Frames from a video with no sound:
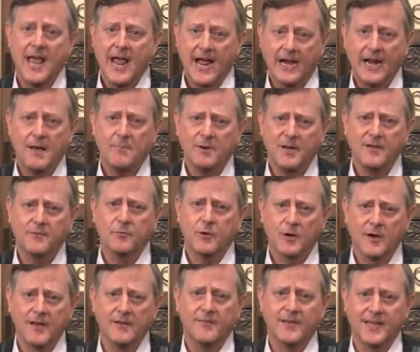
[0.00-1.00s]
And I believe we're
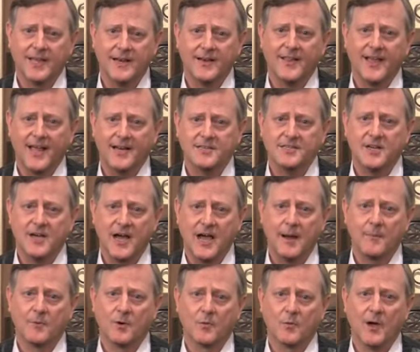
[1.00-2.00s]
living in that
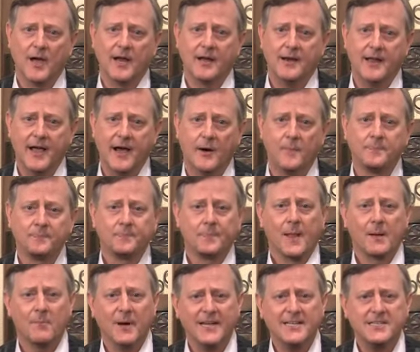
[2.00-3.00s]
time right now.
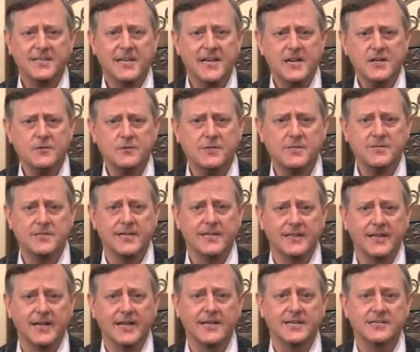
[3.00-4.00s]
But it's interesting
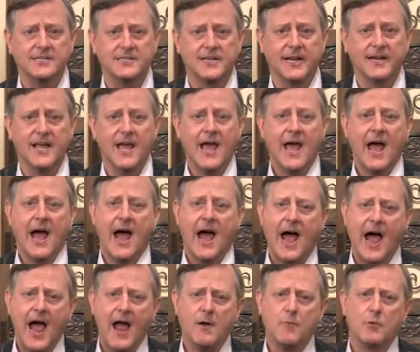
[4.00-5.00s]
that he said,
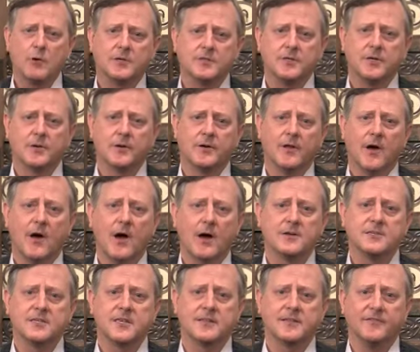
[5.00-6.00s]
I will turn the
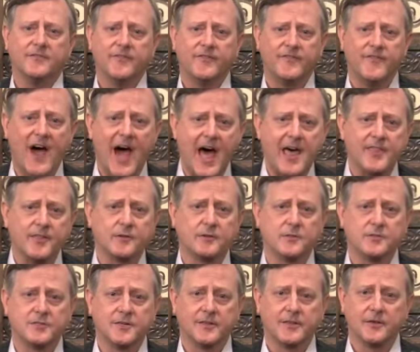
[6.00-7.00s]
hearts of the
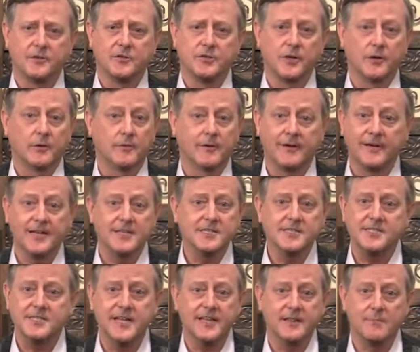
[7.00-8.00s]
fathers to their children. It
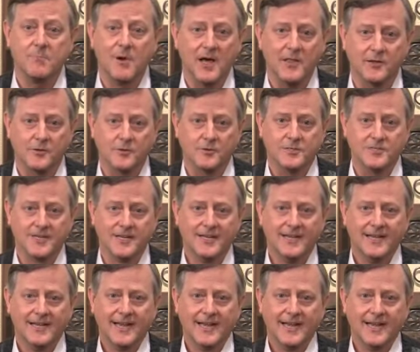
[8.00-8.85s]
doesn't say the mothers.